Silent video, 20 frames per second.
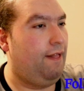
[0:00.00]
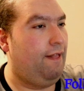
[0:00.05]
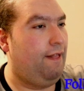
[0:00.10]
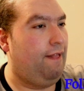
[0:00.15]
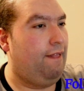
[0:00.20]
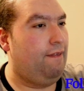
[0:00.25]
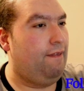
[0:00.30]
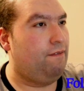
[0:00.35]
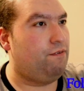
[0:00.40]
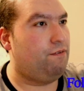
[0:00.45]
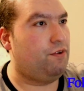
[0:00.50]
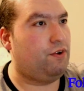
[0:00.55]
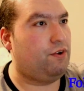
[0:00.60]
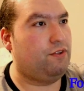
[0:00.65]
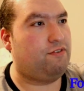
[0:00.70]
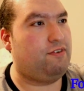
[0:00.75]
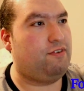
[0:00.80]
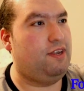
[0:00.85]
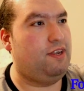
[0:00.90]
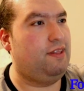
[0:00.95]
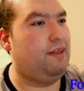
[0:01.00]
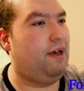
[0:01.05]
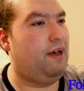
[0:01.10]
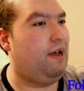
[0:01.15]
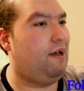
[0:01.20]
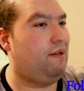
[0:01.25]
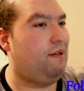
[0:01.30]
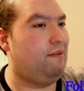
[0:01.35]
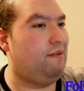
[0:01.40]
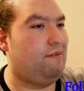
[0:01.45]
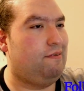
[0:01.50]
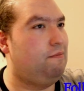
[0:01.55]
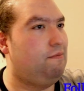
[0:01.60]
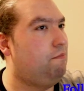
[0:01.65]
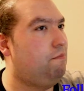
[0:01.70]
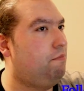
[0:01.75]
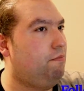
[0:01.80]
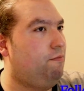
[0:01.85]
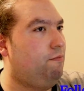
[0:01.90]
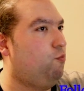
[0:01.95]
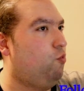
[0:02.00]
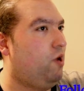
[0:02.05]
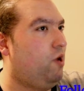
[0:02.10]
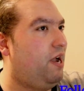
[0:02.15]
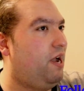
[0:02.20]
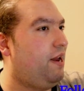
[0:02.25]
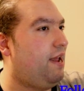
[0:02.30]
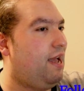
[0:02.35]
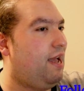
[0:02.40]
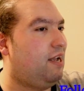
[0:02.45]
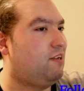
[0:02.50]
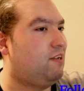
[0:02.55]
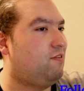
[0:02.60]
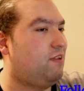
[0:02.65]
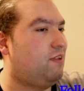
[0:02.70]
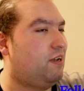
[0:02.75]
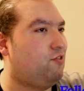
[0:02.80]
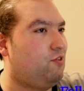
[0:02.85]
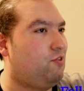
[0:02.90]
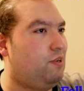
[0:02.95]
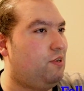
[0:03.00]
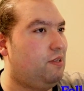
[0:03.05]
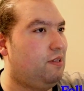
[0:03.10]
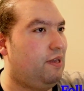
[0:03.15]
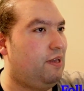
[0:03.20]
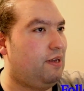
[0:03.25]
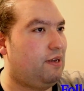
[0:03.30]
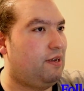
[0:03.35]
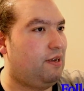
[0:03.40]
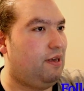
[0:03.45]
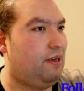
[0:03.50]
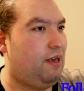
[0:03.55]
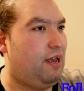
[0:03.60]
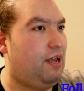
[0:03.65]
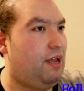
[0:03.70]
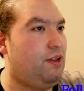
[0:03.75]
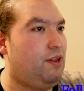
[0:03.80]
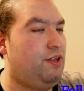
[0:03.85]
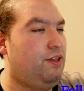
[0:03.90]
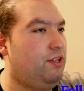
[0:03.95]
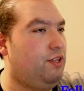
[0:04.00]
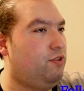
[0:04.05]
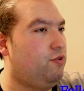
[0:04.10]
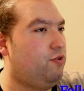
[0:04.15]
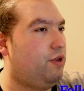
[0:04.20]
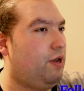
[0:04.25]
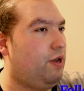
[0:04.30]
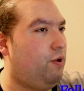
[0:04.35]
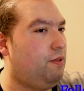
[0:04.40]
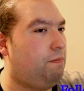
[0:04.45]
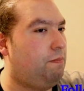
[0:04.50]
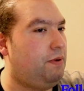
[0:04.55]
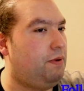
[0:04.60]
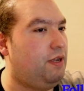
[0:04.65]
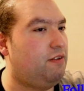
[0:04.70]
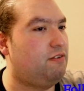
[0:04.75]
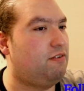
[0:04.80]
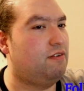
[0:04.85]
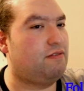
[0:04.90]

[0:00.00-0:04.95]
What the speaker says: So you could see that white has actually and you need to count the pieces.